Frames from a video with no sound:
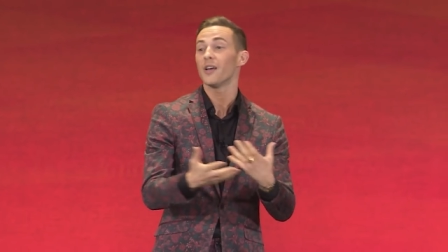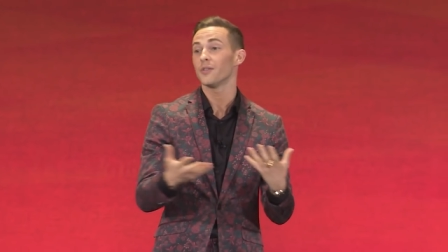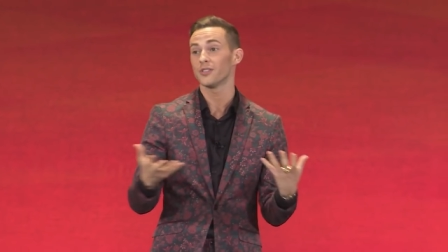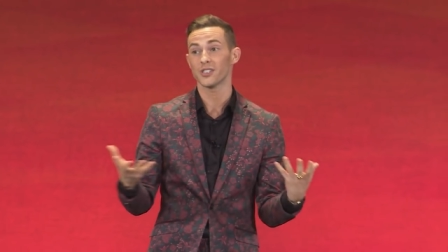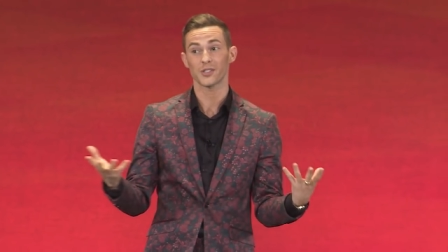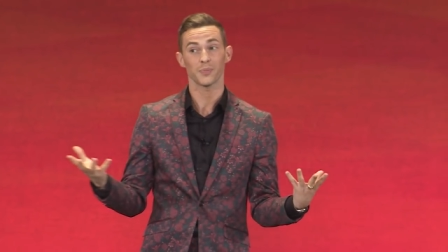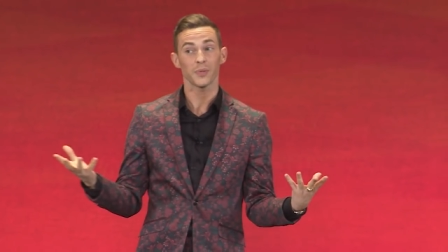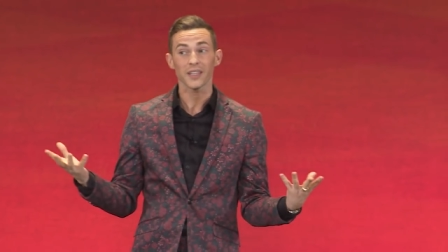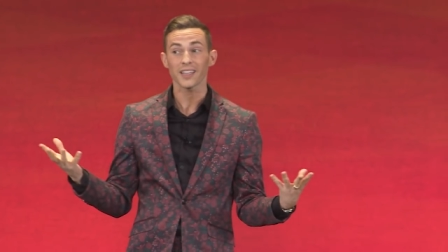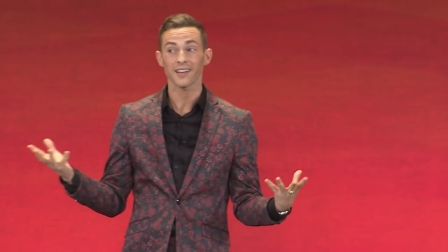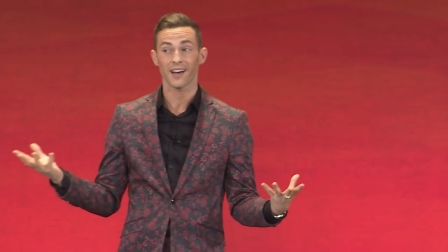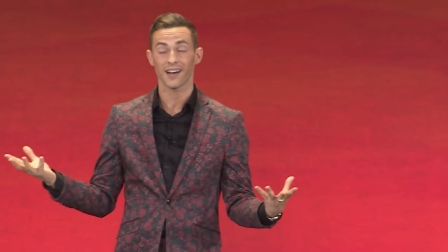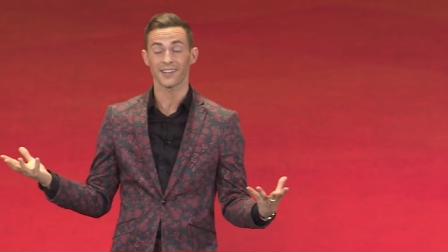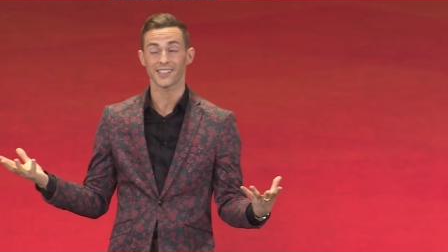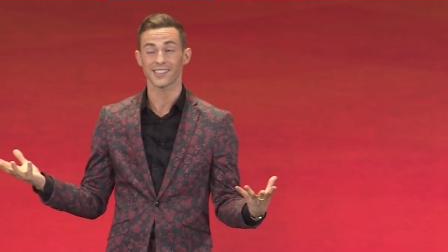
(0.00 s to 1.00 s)
just being
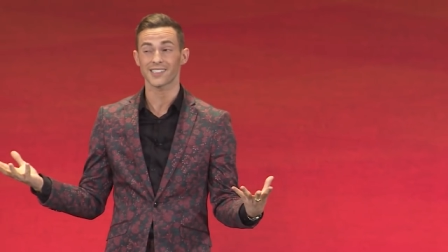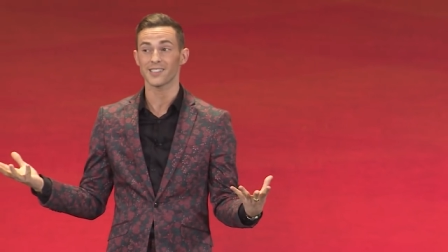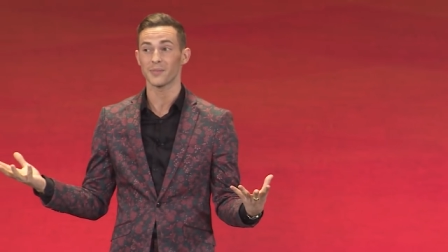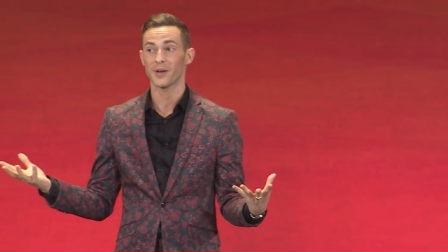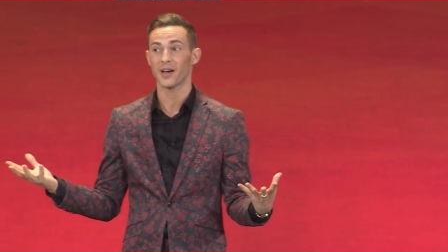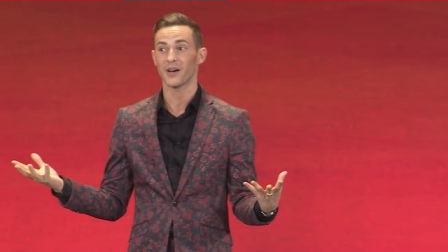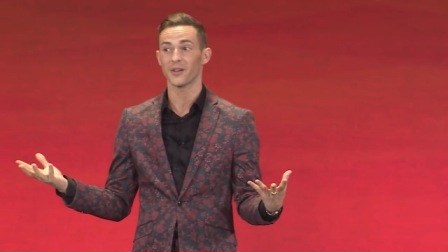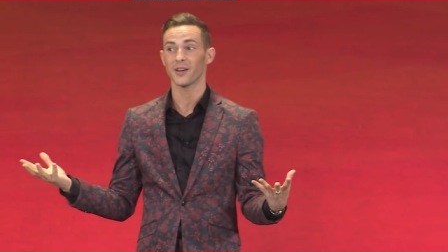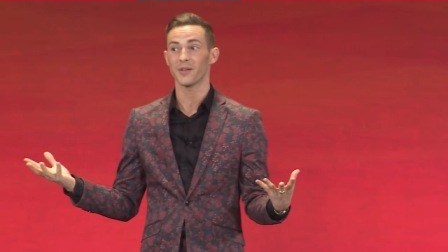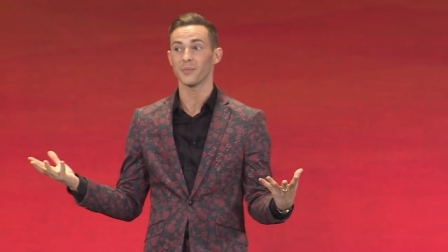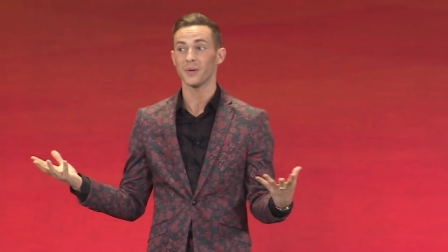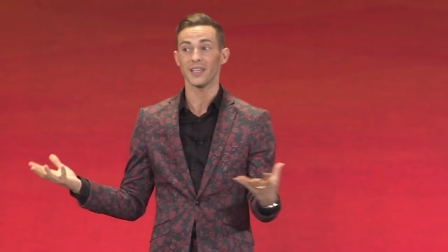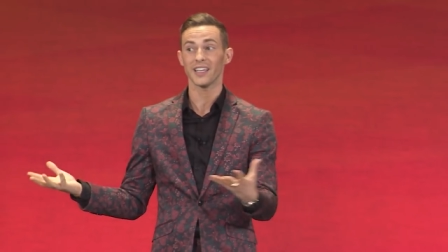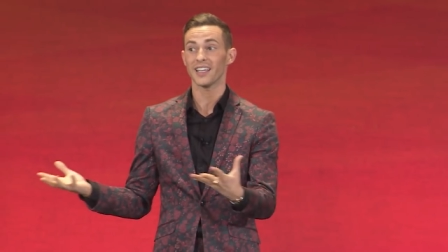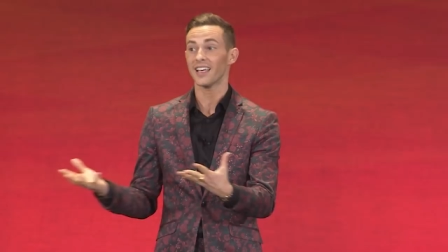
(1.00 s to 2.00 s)
honest about
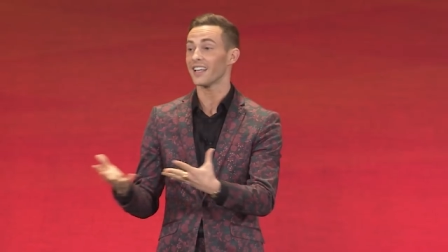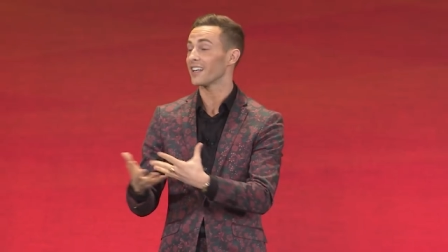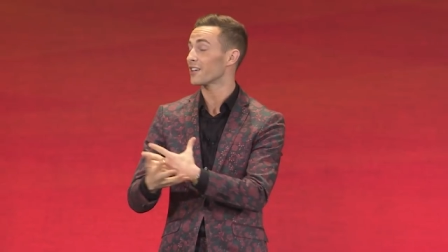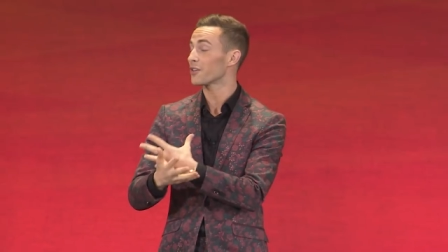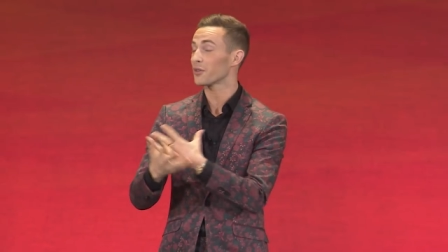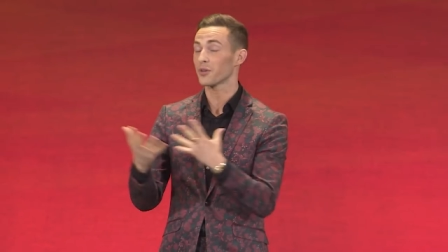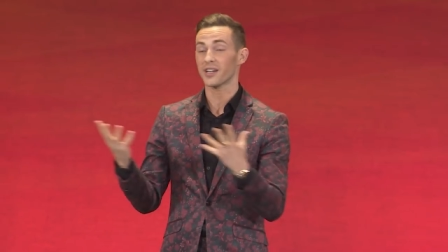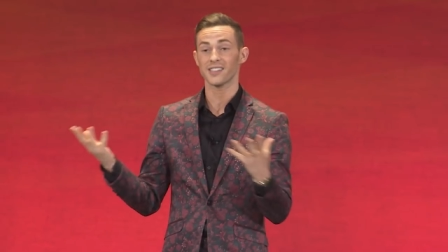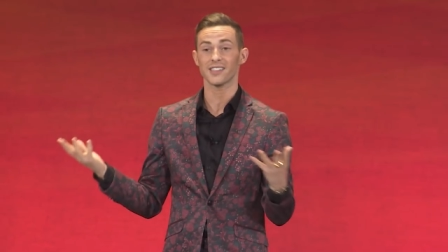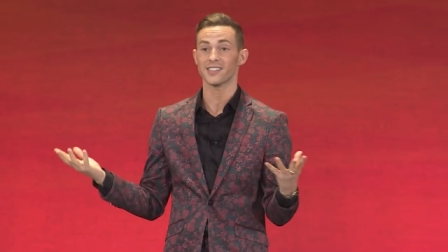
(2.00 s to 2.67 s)
being in a crazy